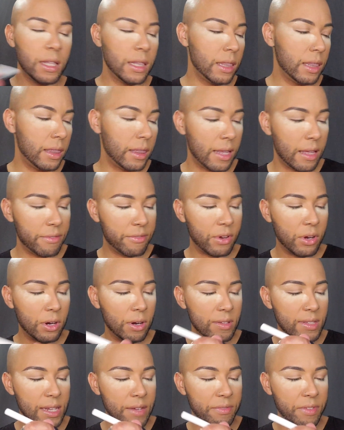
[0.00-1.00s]
Love
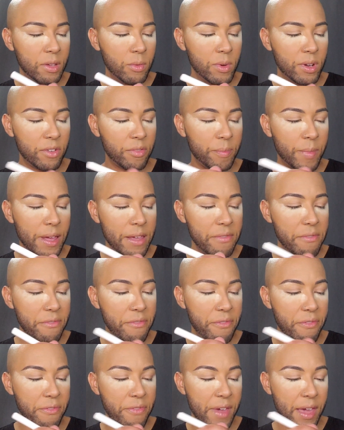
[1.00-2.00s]
her. Definitely one of my
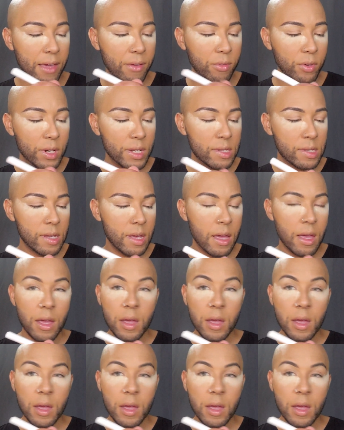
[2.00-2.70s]
favorites.